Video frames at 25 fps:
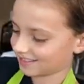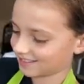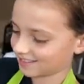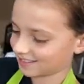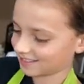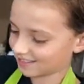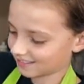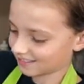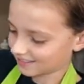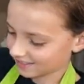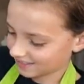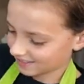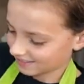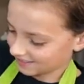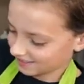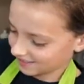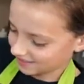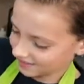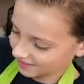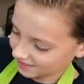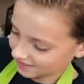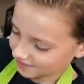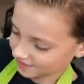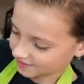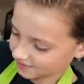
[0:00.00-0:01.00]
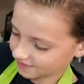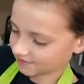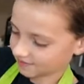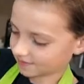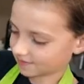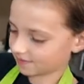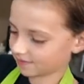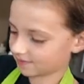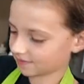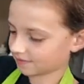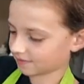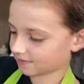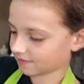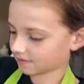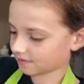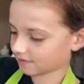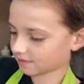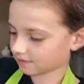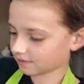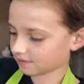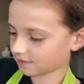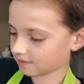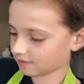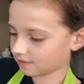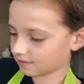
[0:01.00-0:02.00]

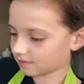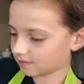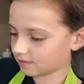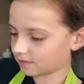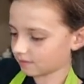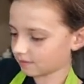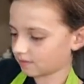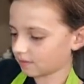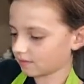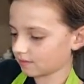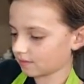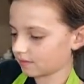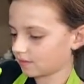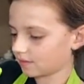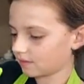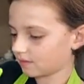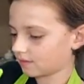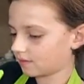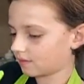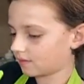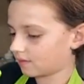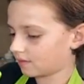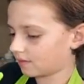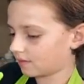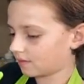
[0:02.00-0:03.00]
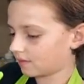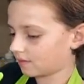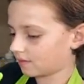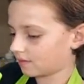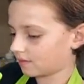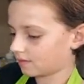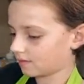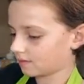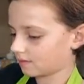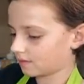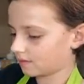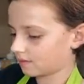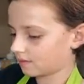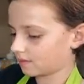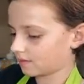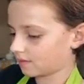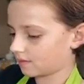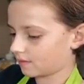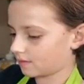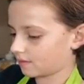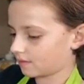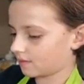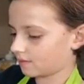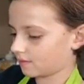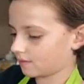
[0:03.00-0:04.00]

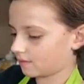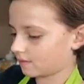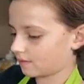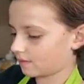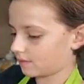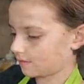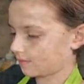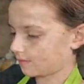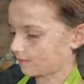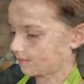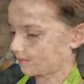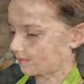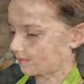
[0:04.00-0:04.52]
[no speech]